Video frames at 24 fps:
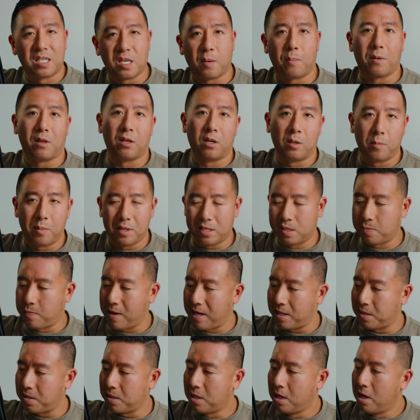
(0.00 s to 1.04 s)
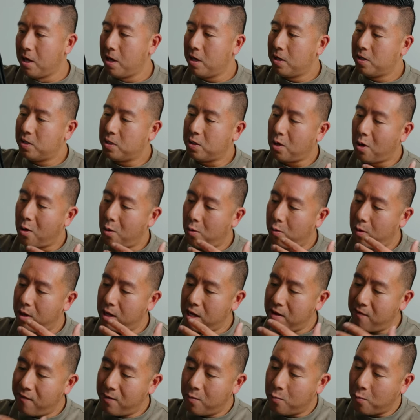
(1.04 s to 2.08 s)
up a little bit of space. So
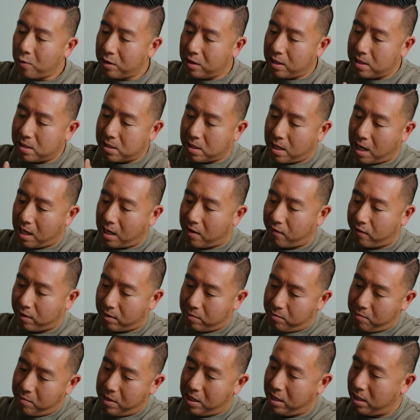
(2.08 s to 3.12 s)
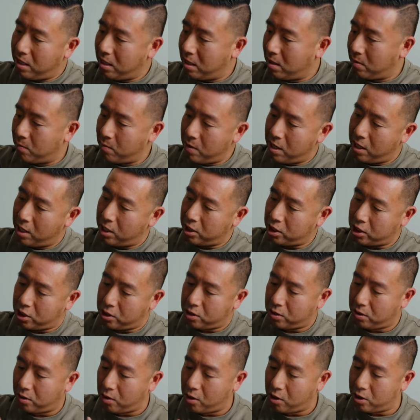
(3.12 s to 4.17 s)
even with this kind of like medium-ish
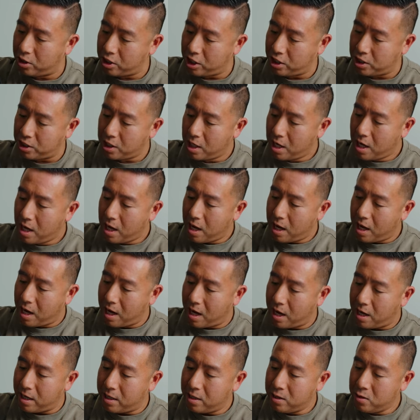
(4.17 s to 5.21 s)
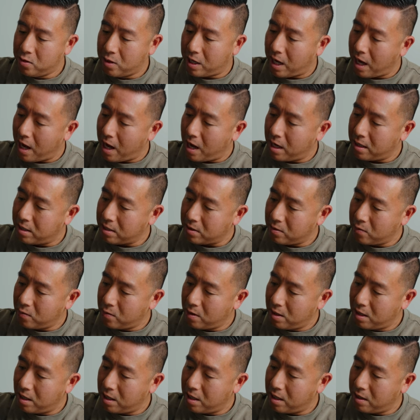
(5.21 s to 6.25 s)
to large-ish, you can't
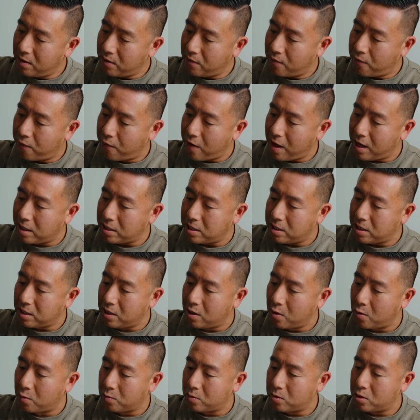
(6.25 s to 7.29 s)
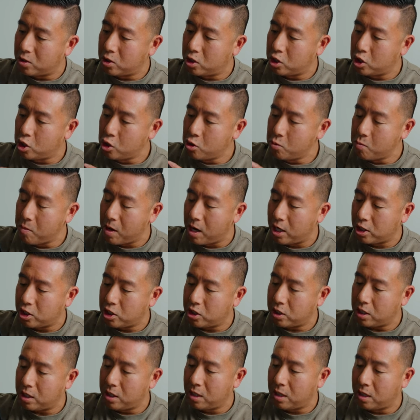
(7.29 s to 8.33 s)
really fit, you know, too
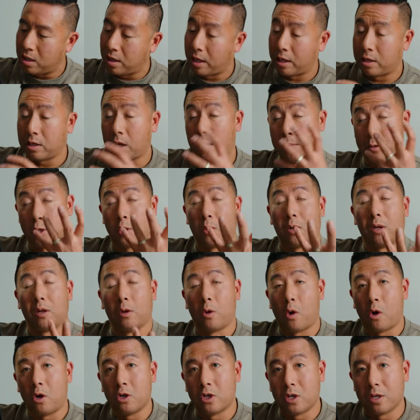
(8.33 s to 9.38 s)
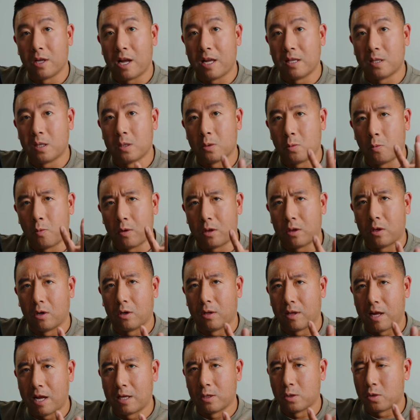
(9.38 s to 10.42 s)
much, larger lenses with their
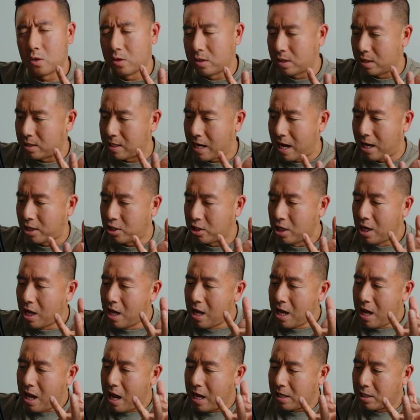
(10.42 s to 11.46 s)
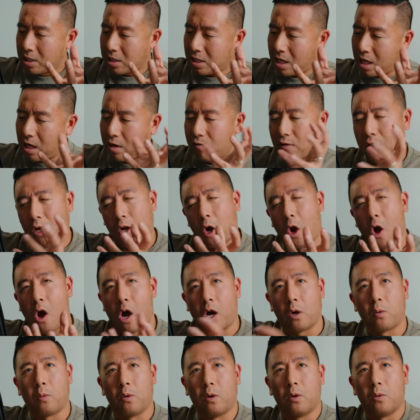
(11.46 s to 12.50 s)
lens hoods attached. It's just kind of like
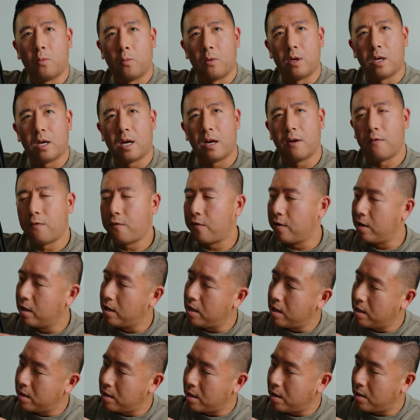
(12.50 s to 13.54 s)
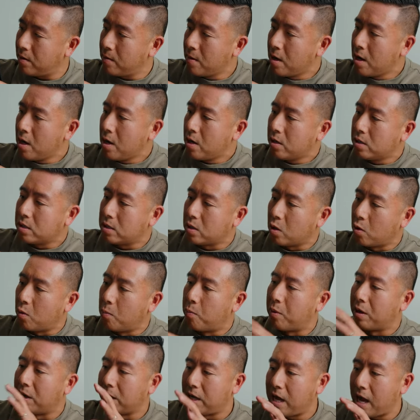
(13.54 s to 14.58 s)
awkward when you kind of fit it in there. So,
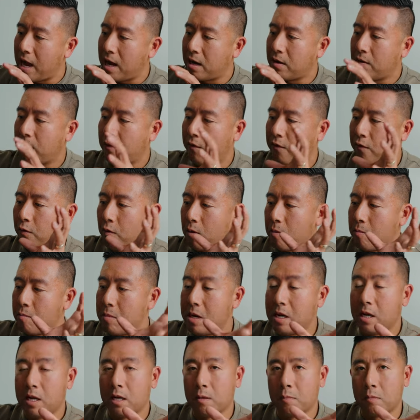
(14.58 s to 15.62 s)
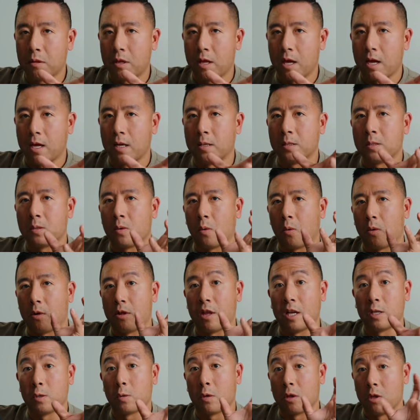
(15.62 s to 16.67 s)
but again, for medium things or
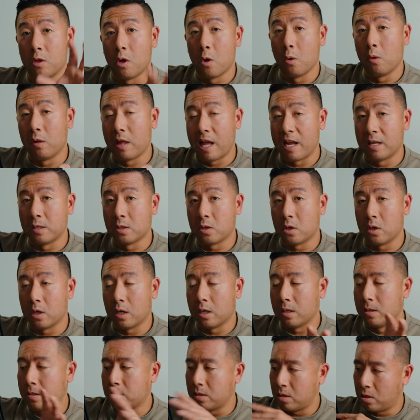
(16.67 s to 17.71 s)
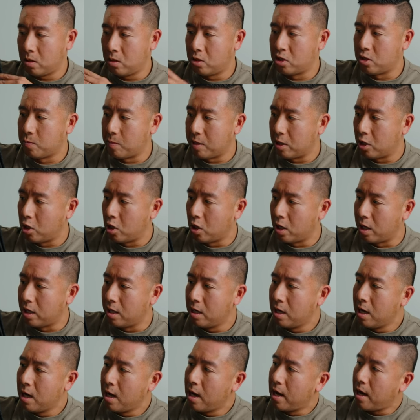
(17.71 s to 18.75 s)
things with no lens hoods, you should be
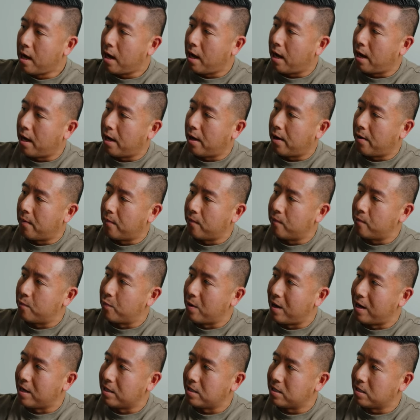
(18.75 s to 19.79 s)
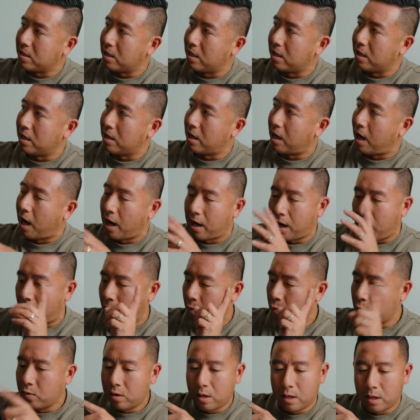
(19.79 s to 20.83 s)
good. I
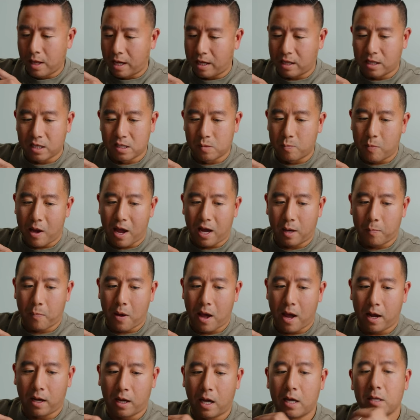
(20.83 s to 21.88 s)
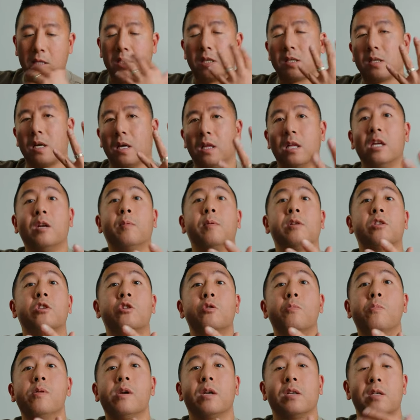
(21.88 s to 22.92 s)
really like this backpack. It's just a little bit
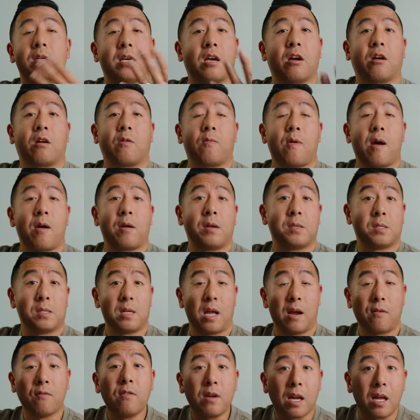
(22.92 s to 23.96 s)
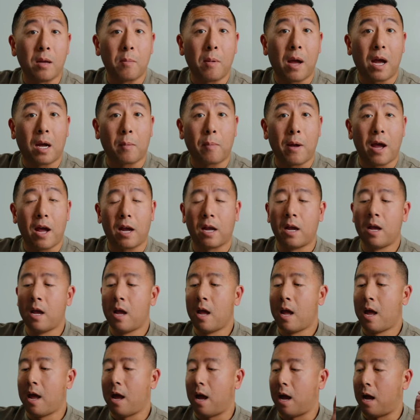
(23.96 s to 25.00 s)
too big to carry around as an everyday backpack.
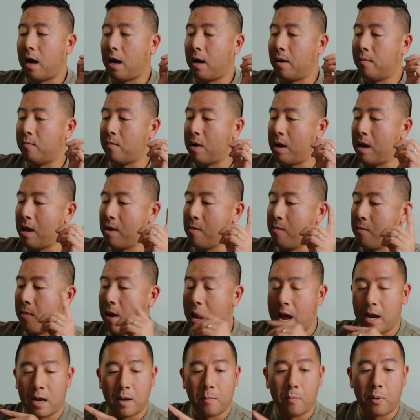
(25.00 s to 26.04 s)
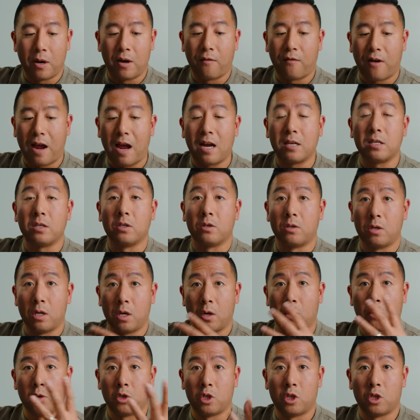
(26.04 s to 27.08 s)
But if I had to, you know,